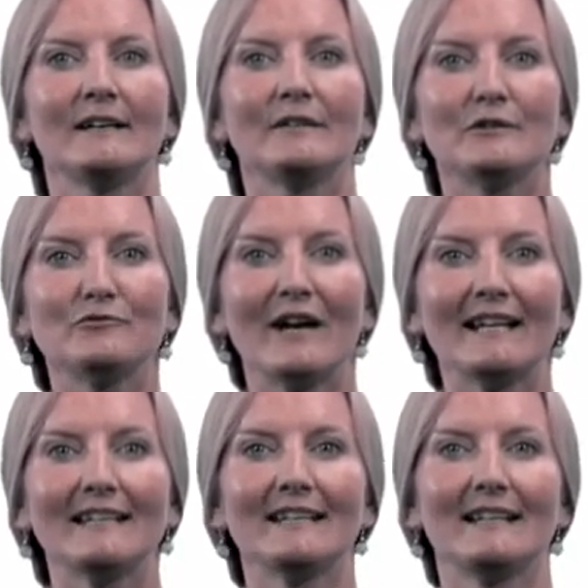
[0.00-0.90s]
that
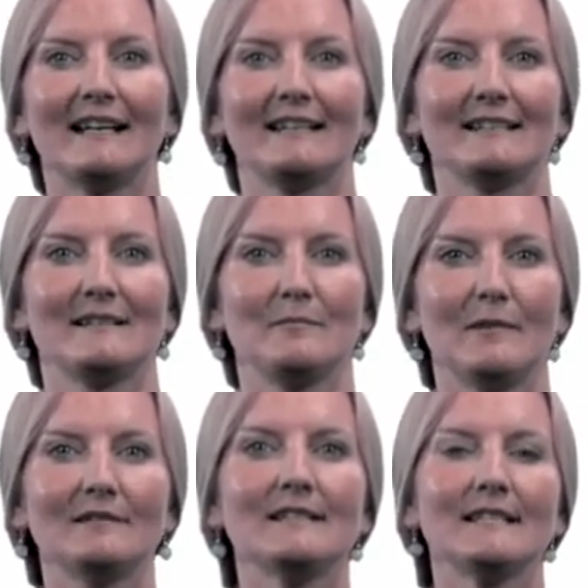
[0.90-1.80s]
recognise the
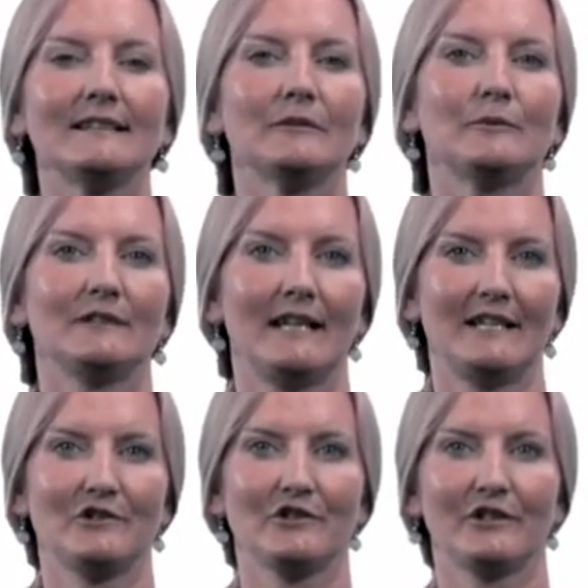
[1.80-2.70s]
multilingual
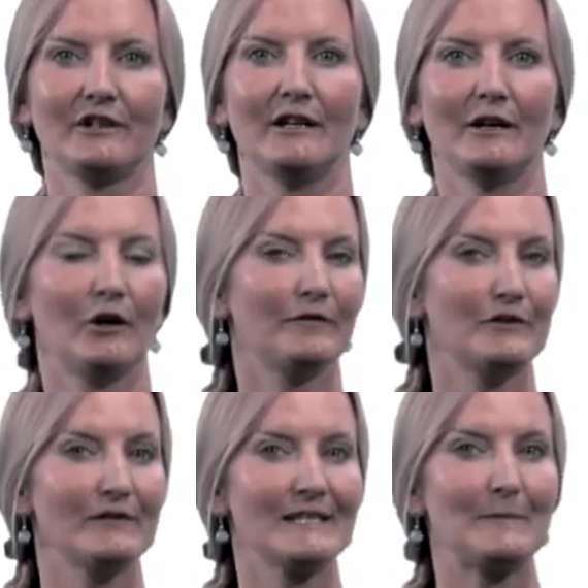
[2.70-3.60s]
nature of
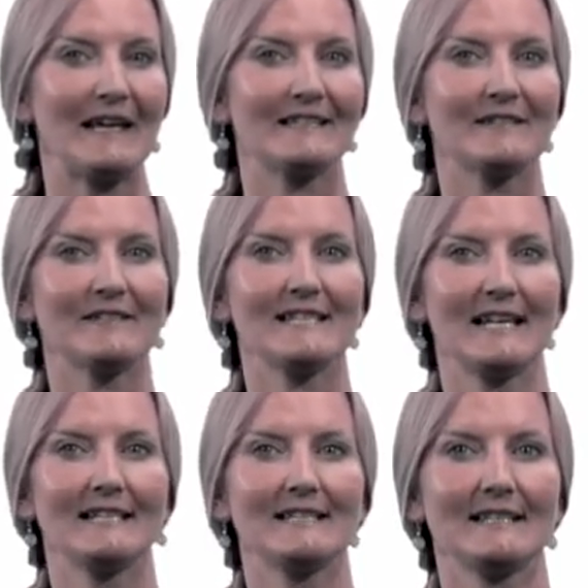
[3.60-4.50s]
the respective
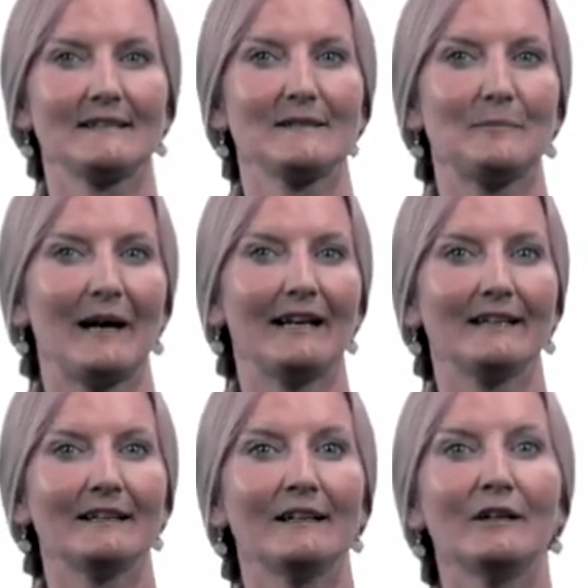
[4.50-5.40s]
settings by